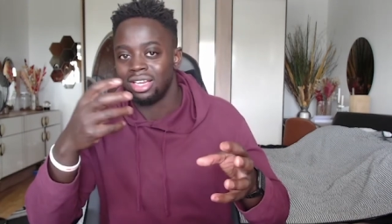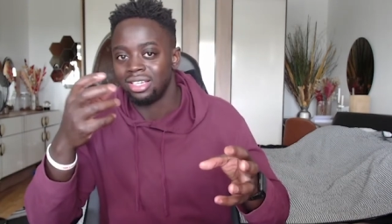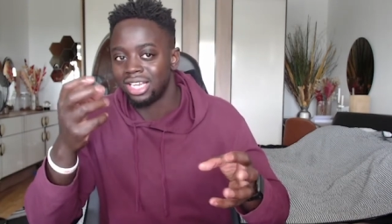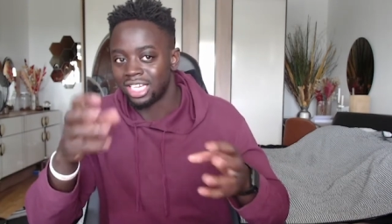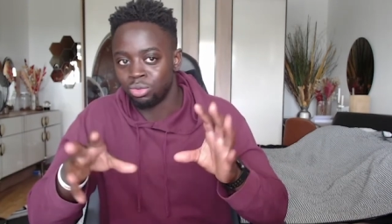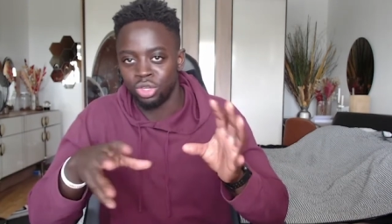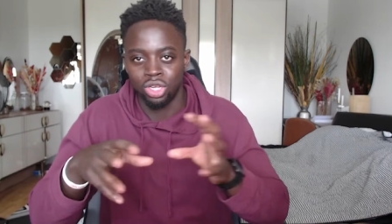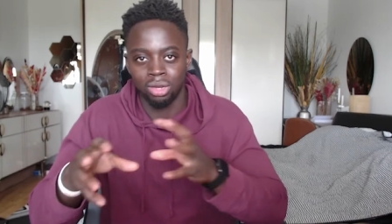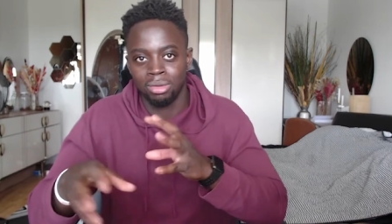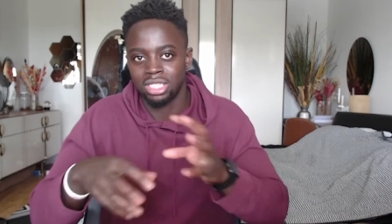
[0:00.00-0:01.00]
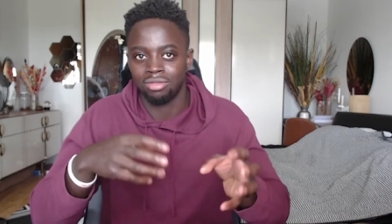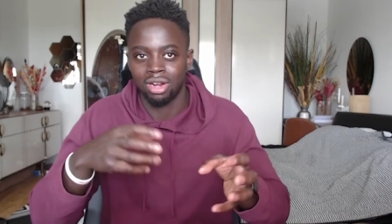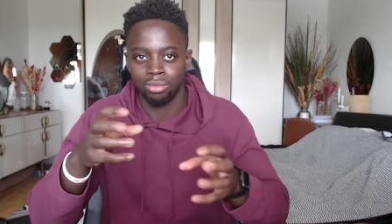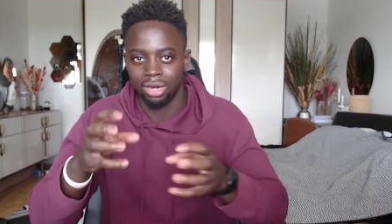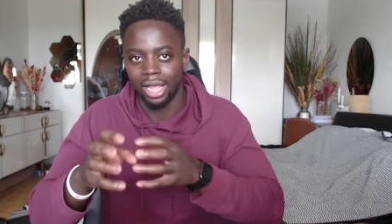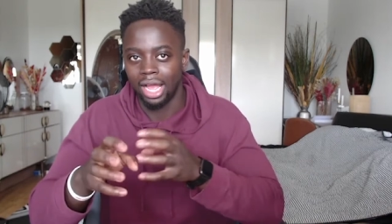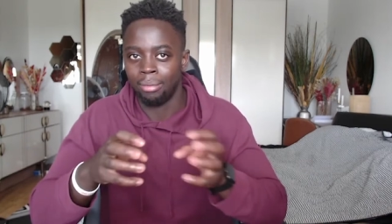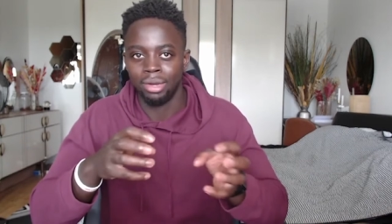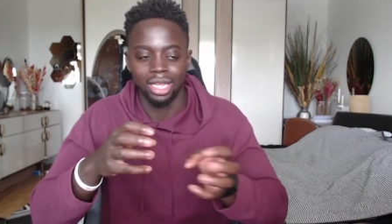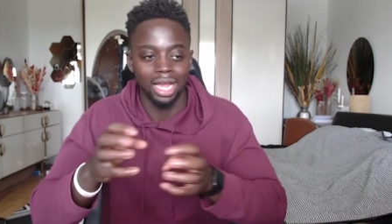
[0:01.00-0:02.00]
that's where you can mess around with like how
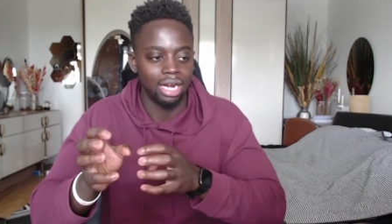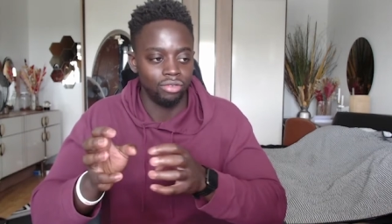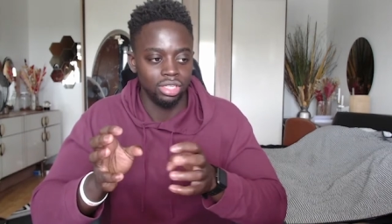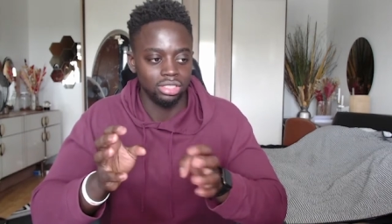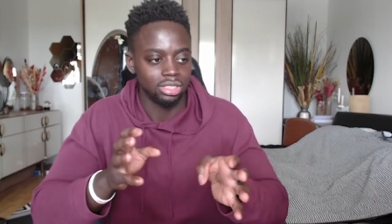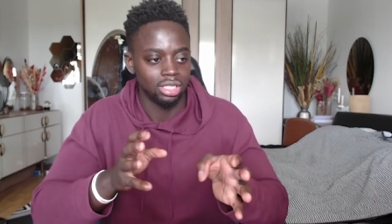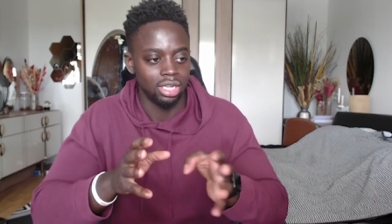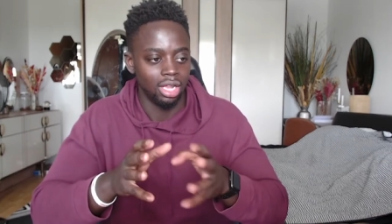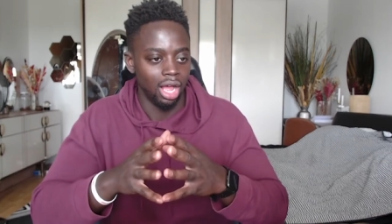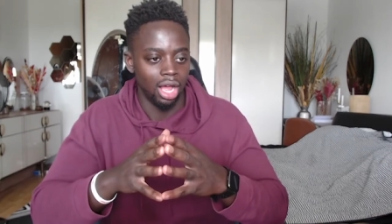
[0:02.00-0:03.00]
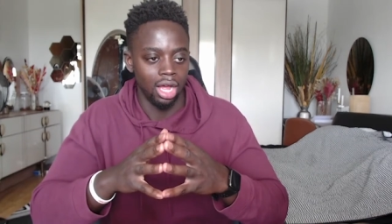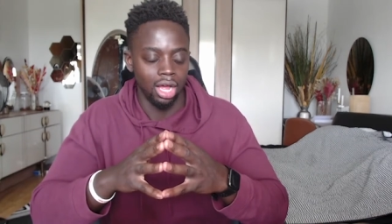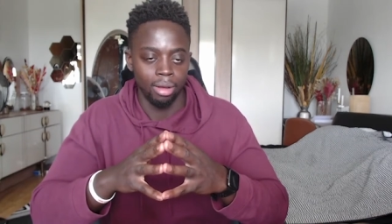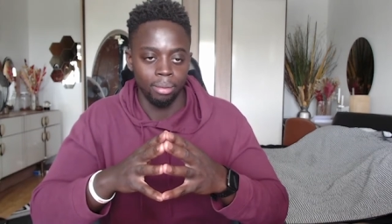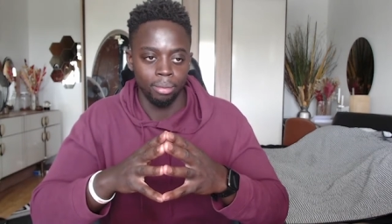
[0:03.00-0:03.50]
many calories, um,